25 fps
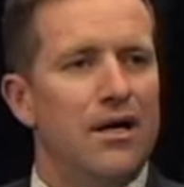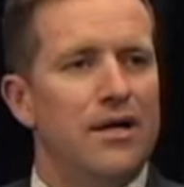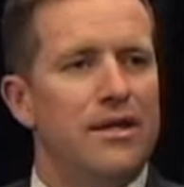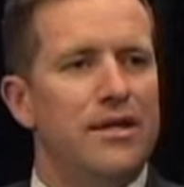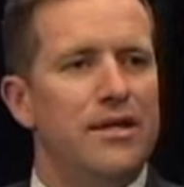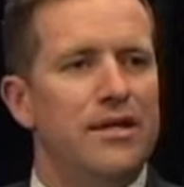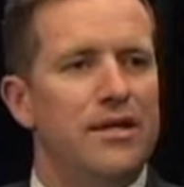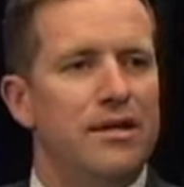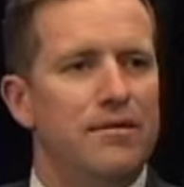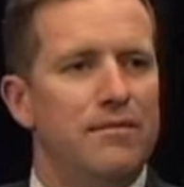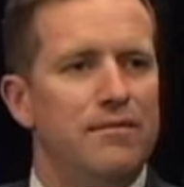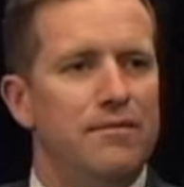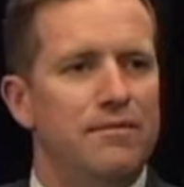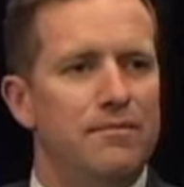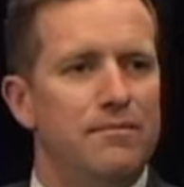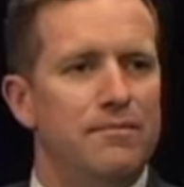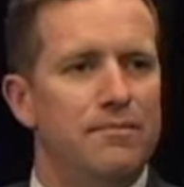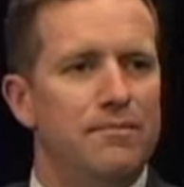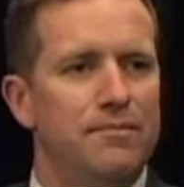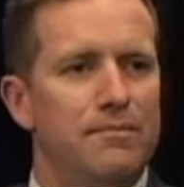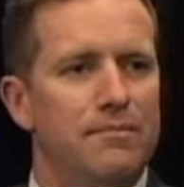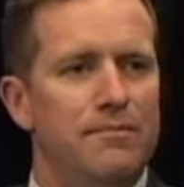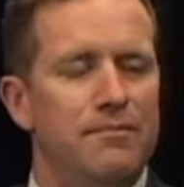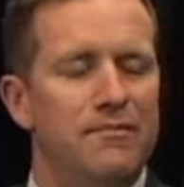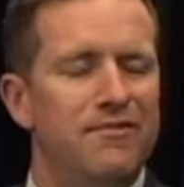think I'm
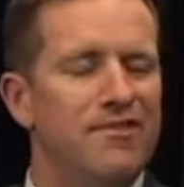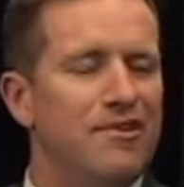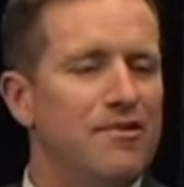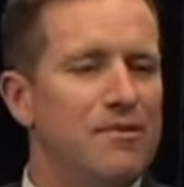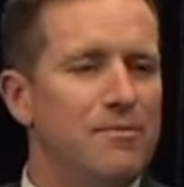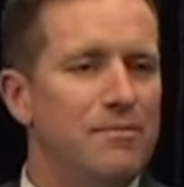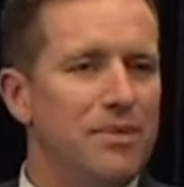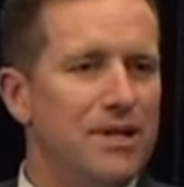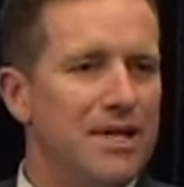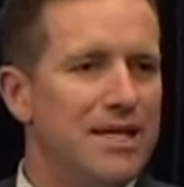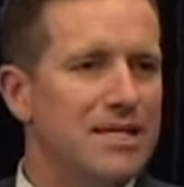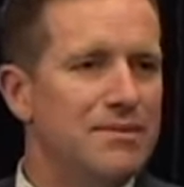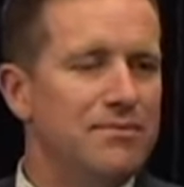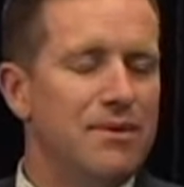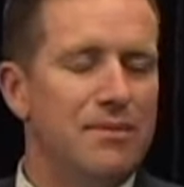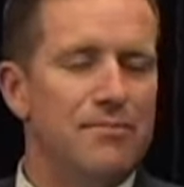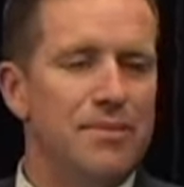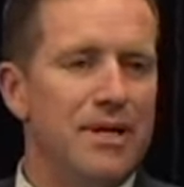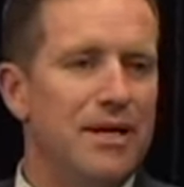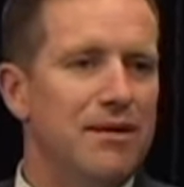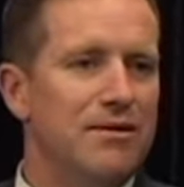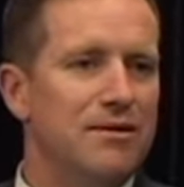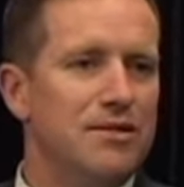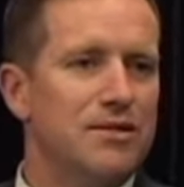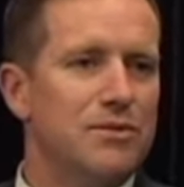very blessed. My
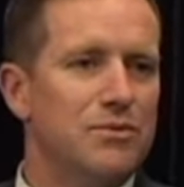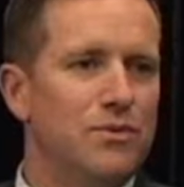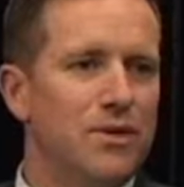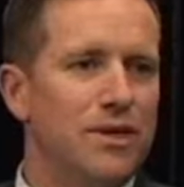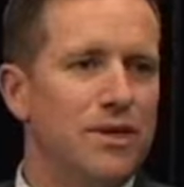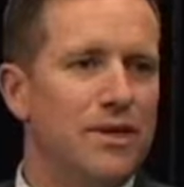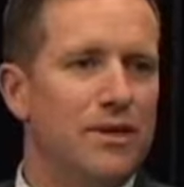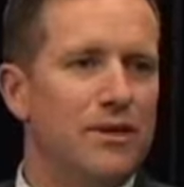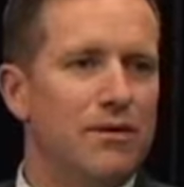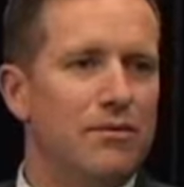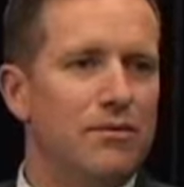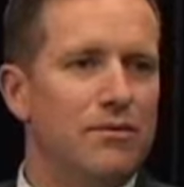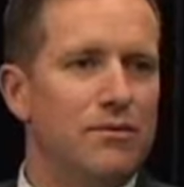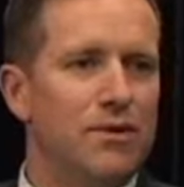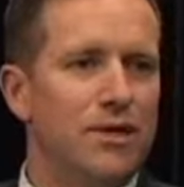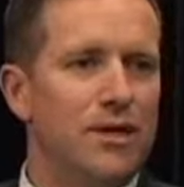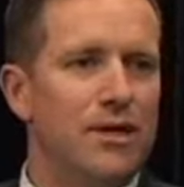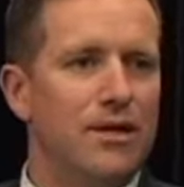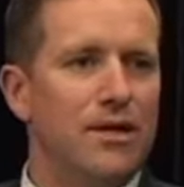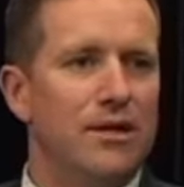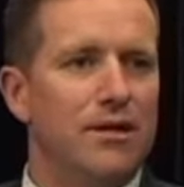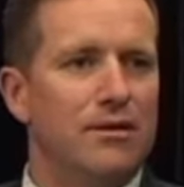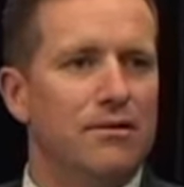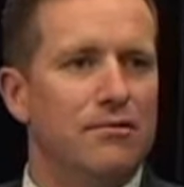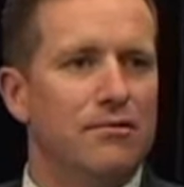parents
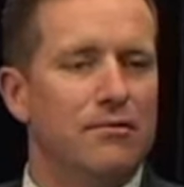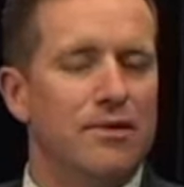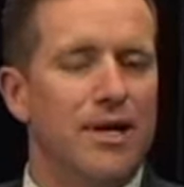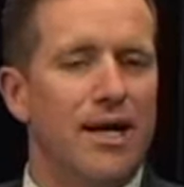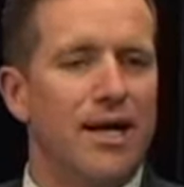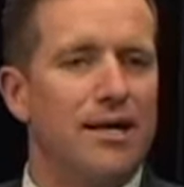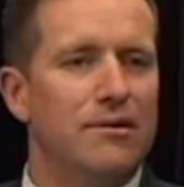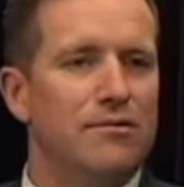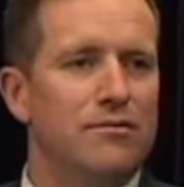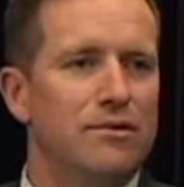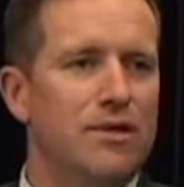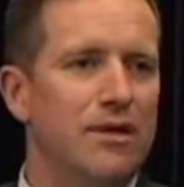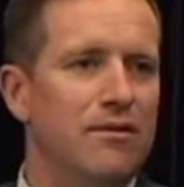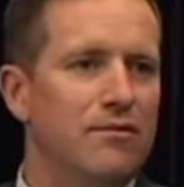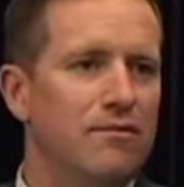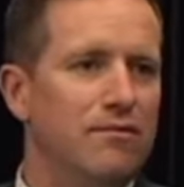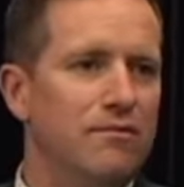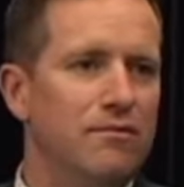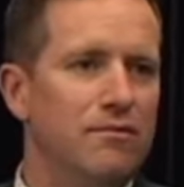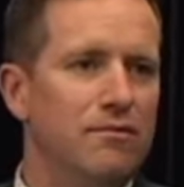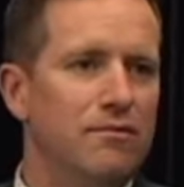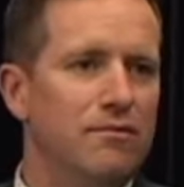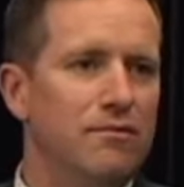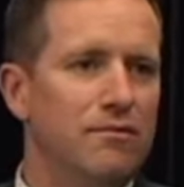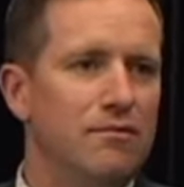were great.
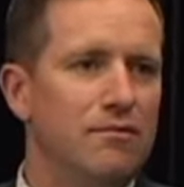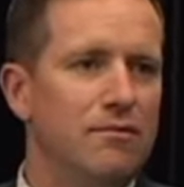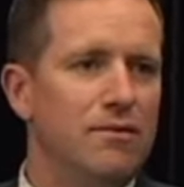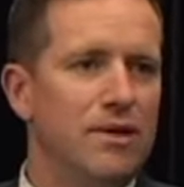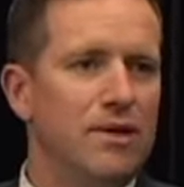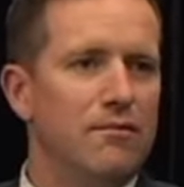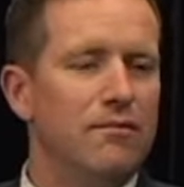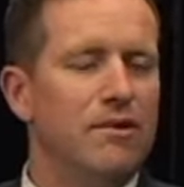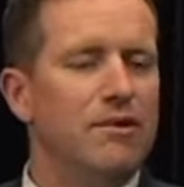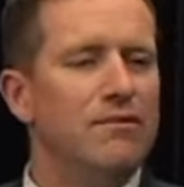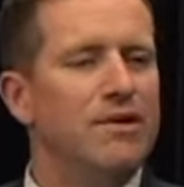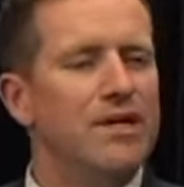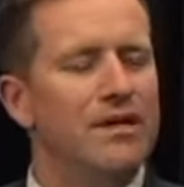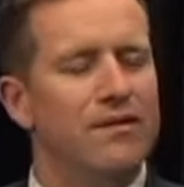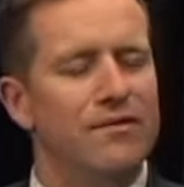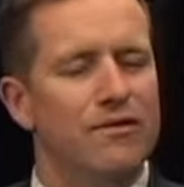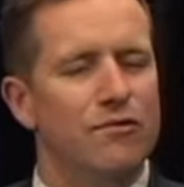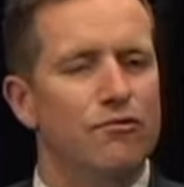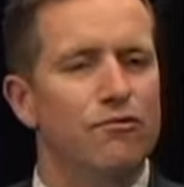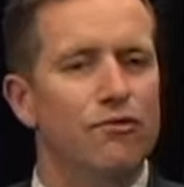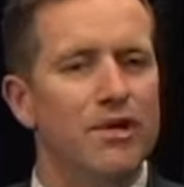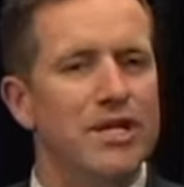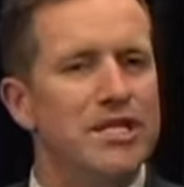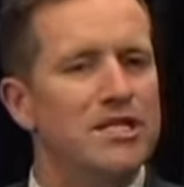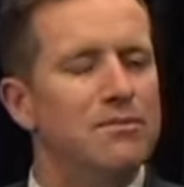We were never
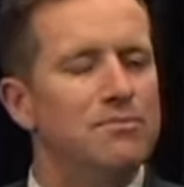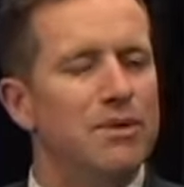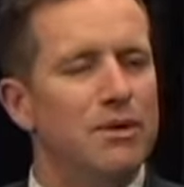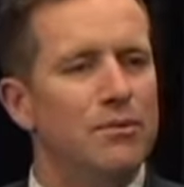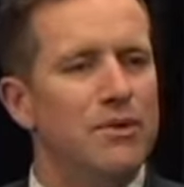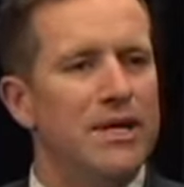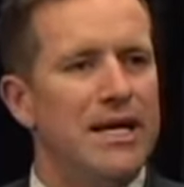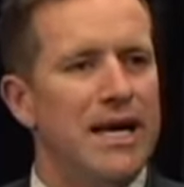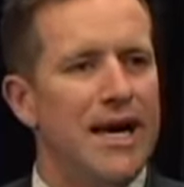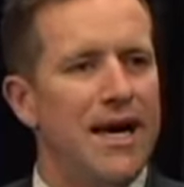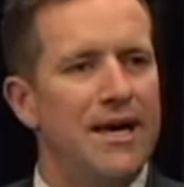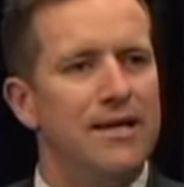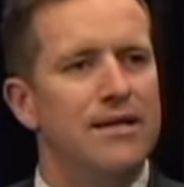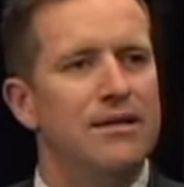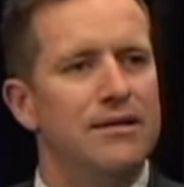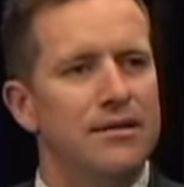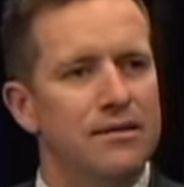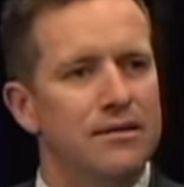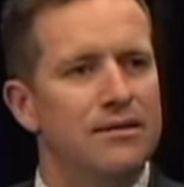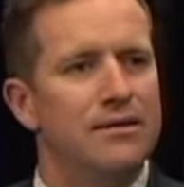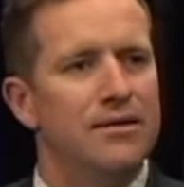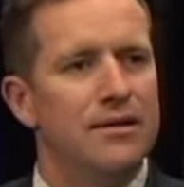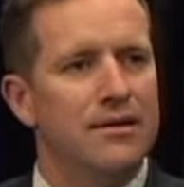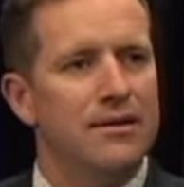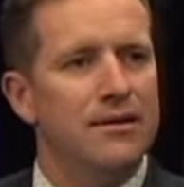rich, but we had
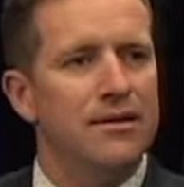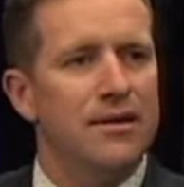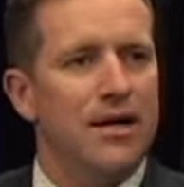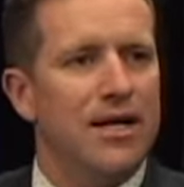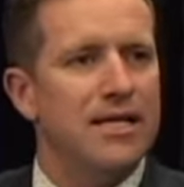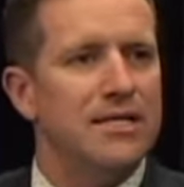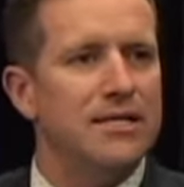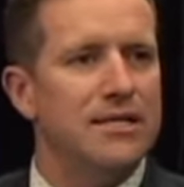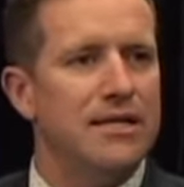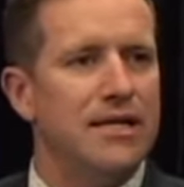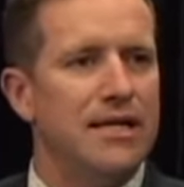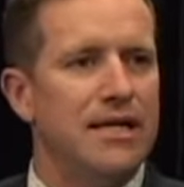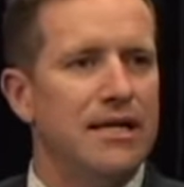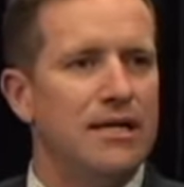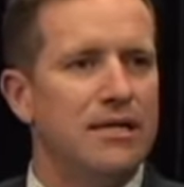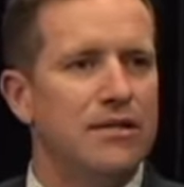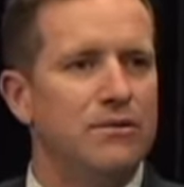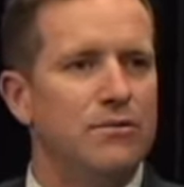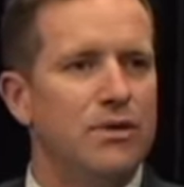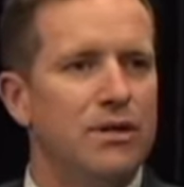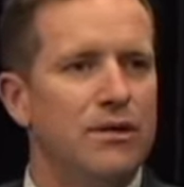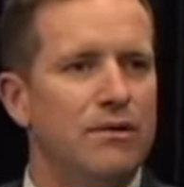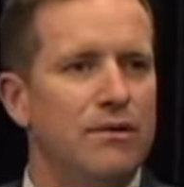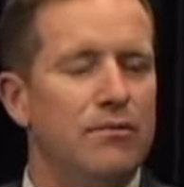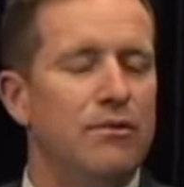nice things.
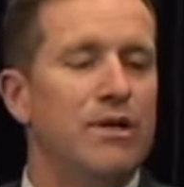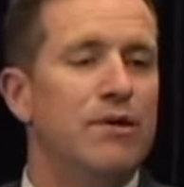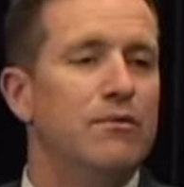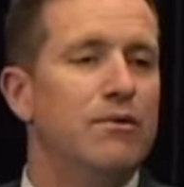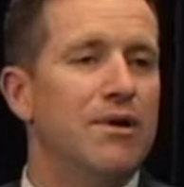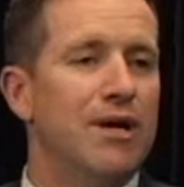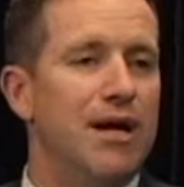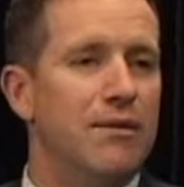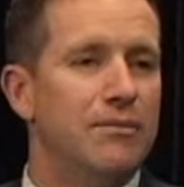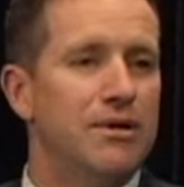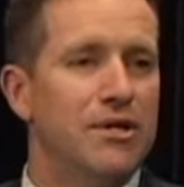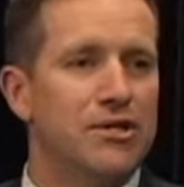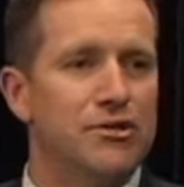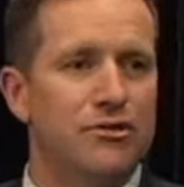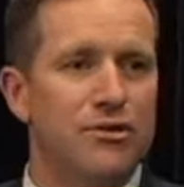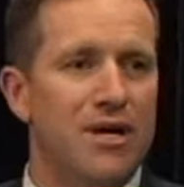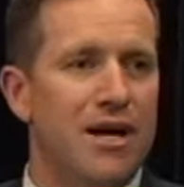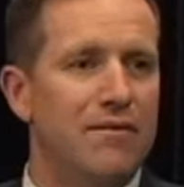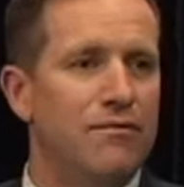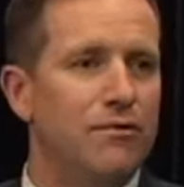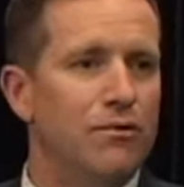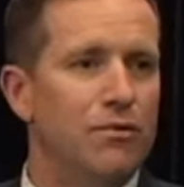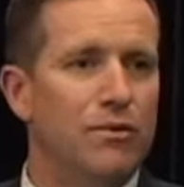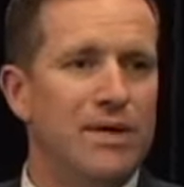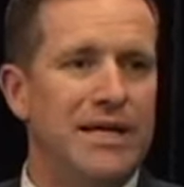We were able to
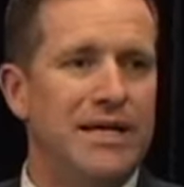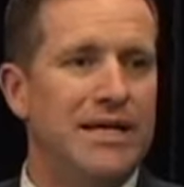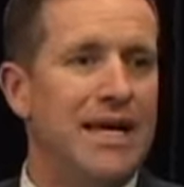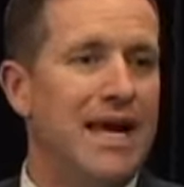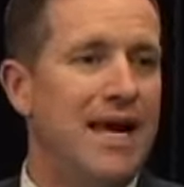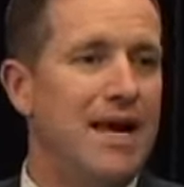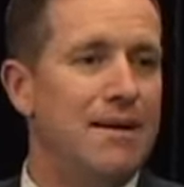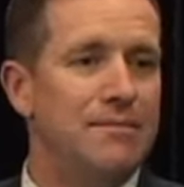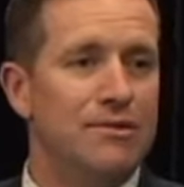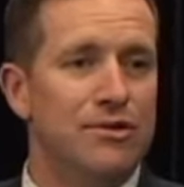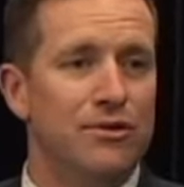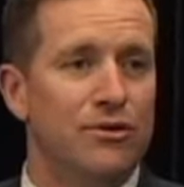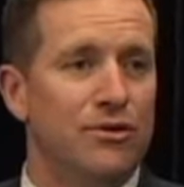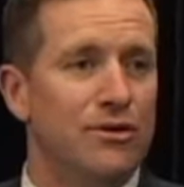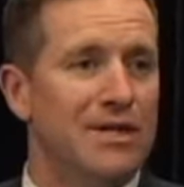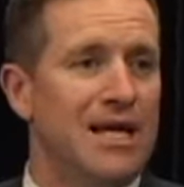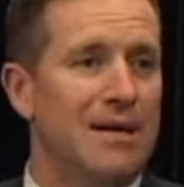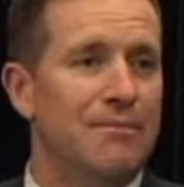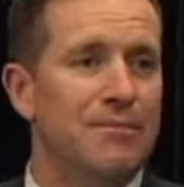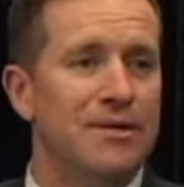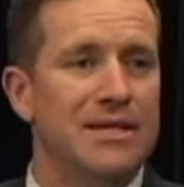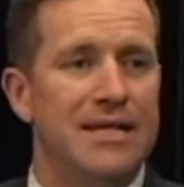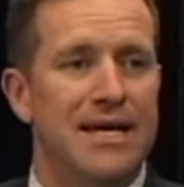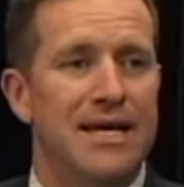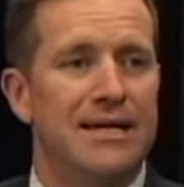travel. We camped all
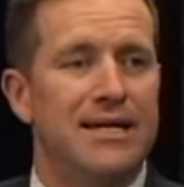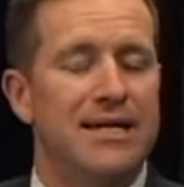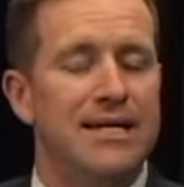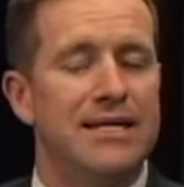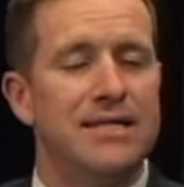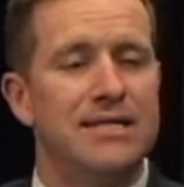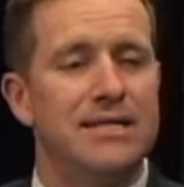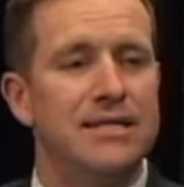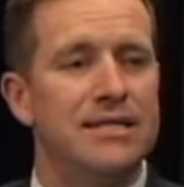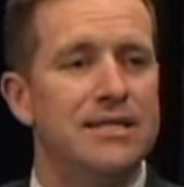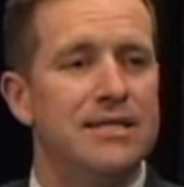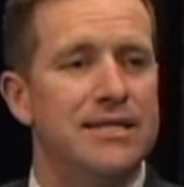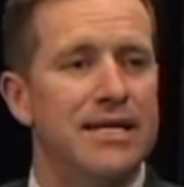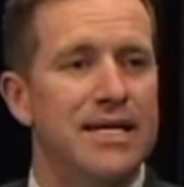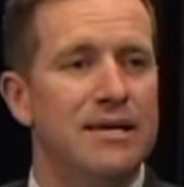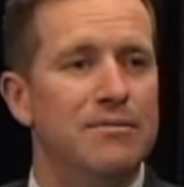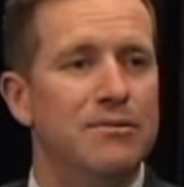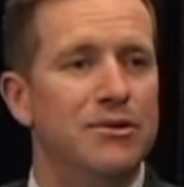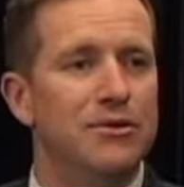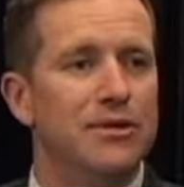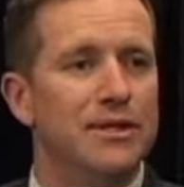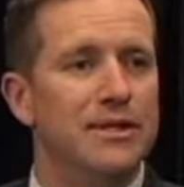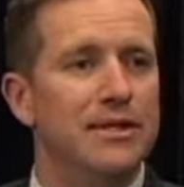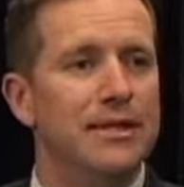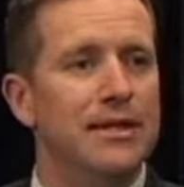up and down the eastern
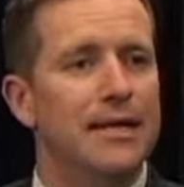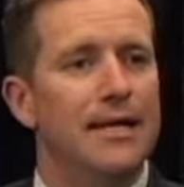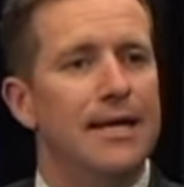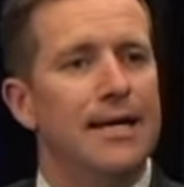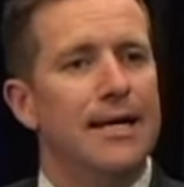seaboard.